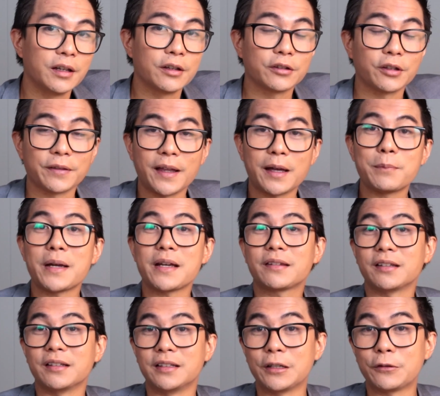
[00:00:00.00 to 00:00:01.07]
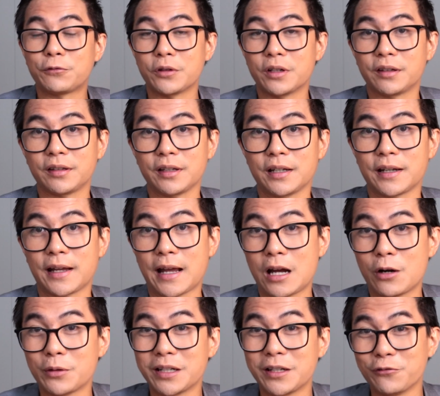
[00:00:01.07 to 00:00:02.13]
So that makes a difference in how an